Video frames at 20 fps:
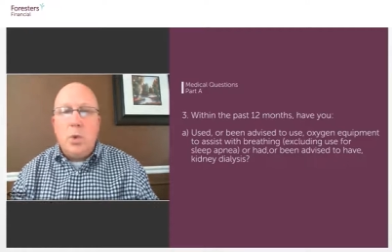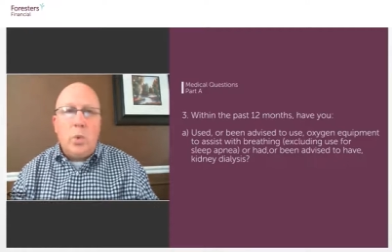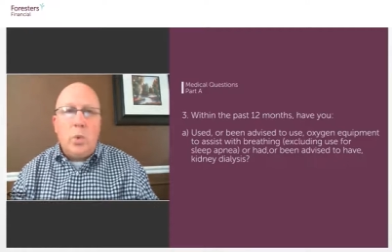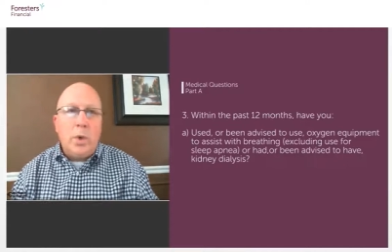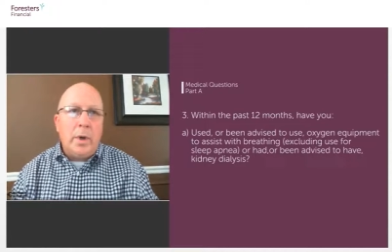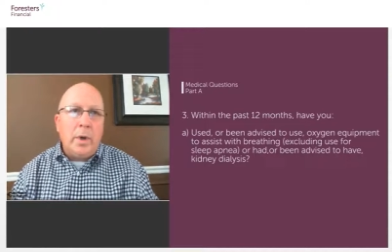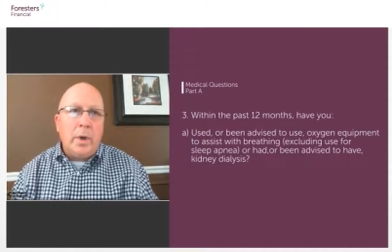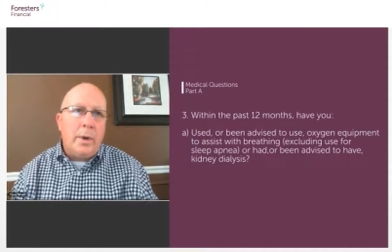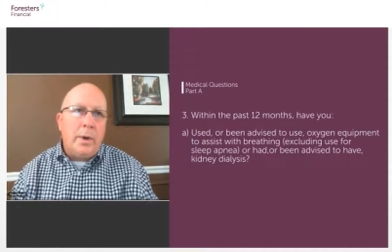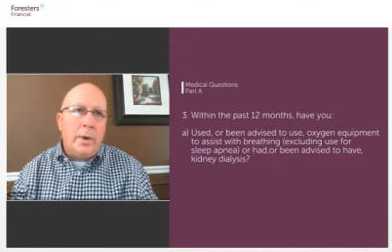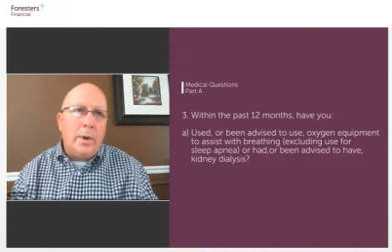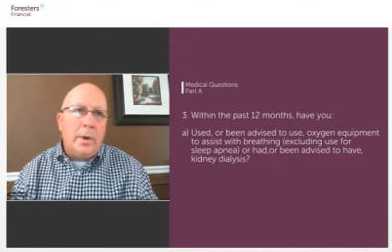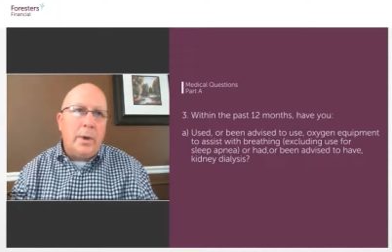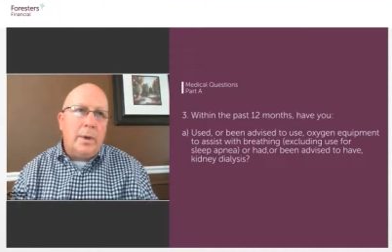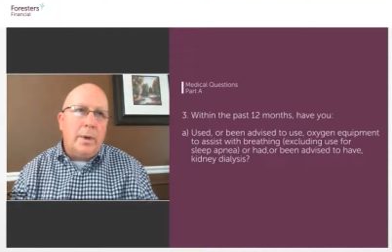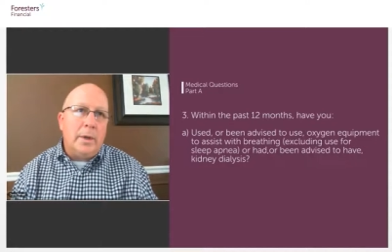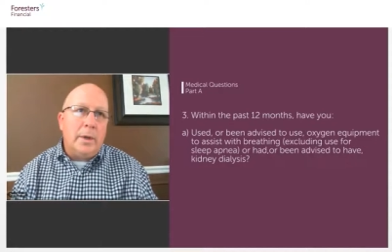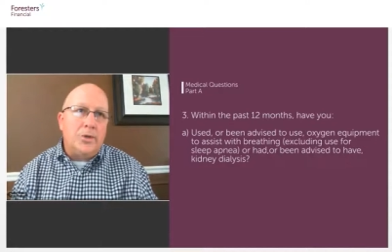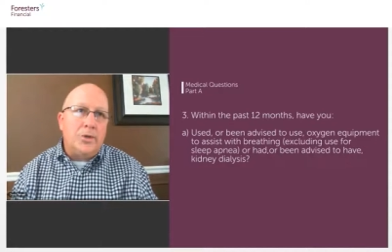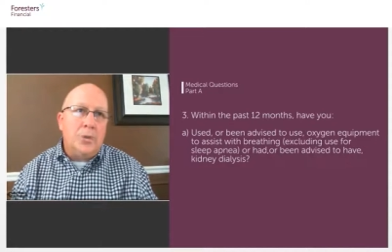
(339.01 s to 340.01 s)

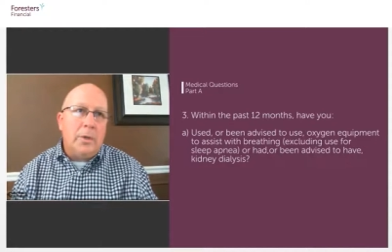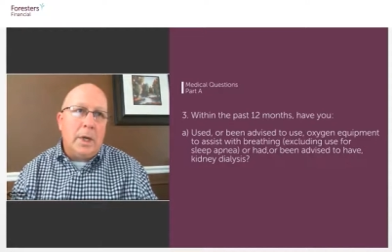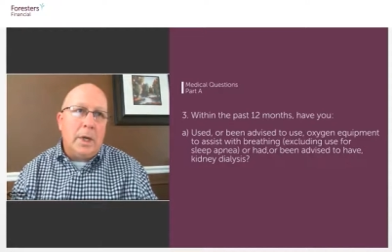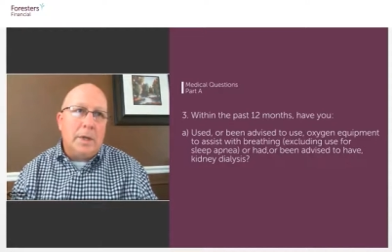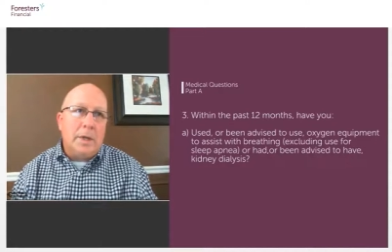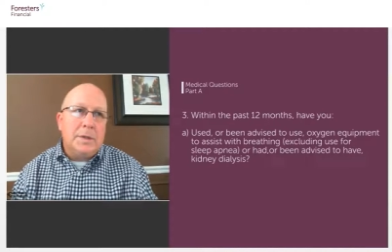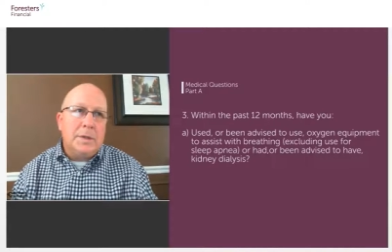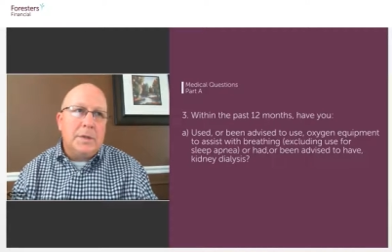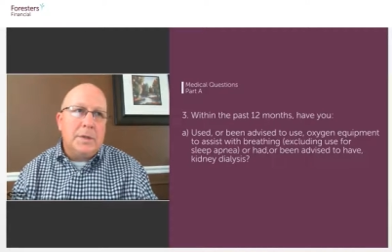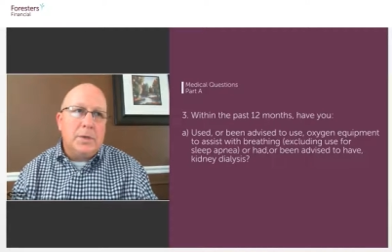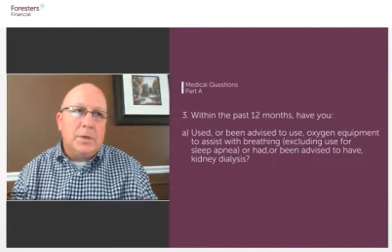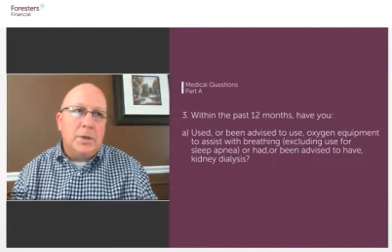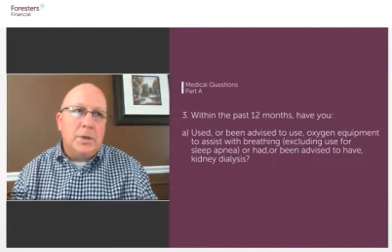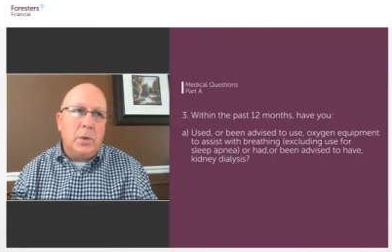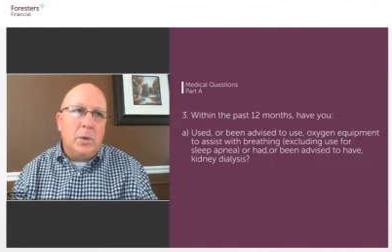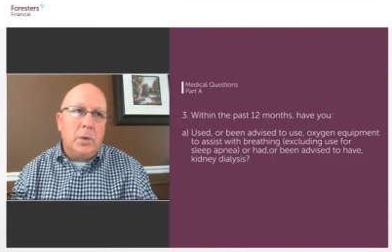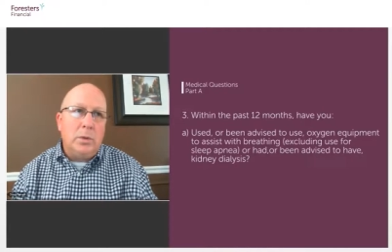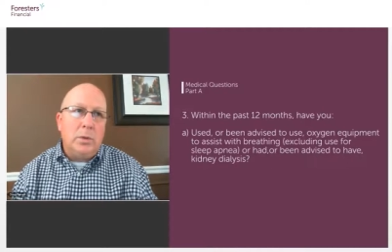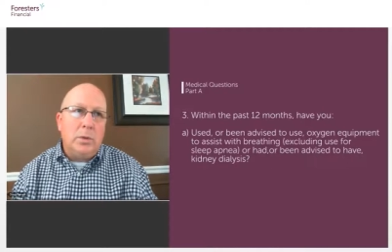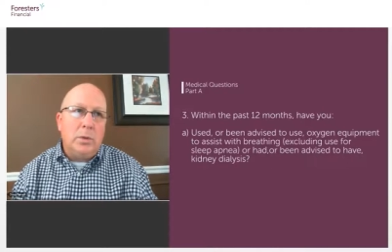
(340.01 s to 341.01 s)
where true oxygen,
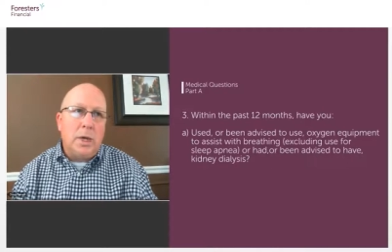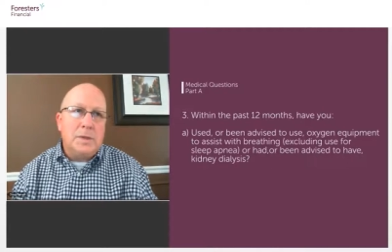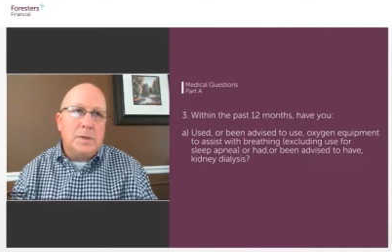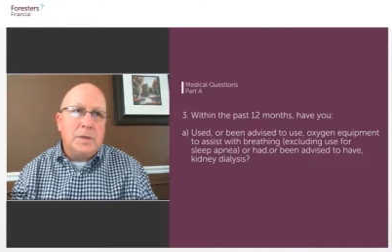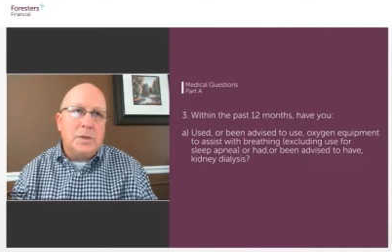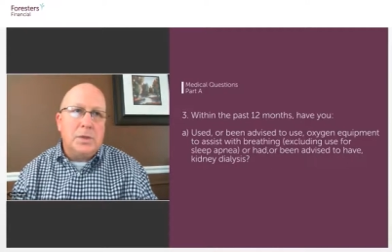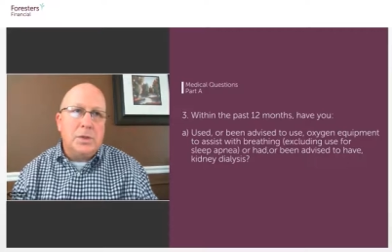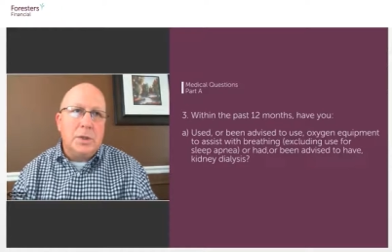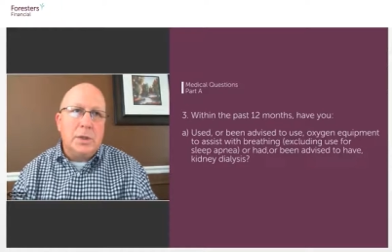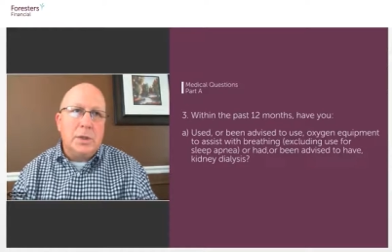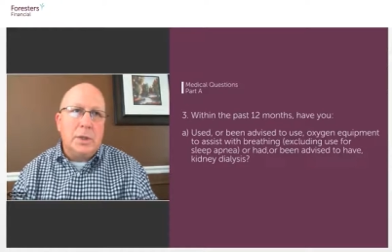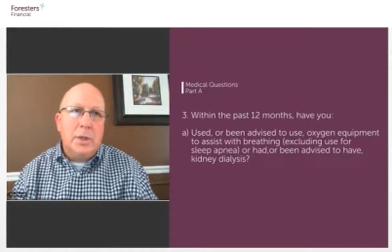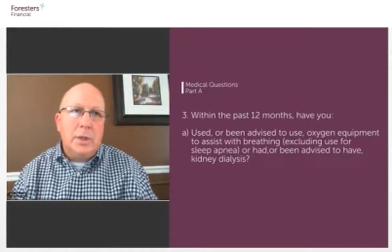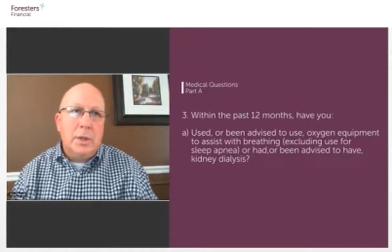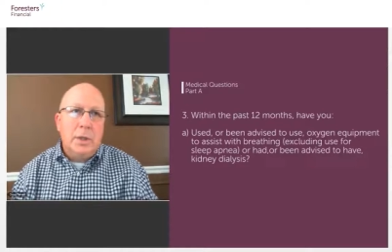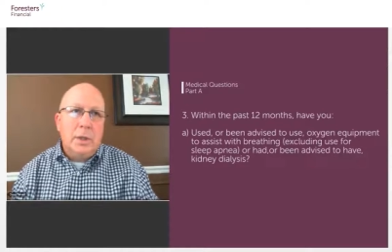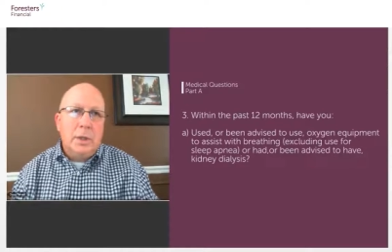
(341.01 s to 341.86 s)
whole oxygen,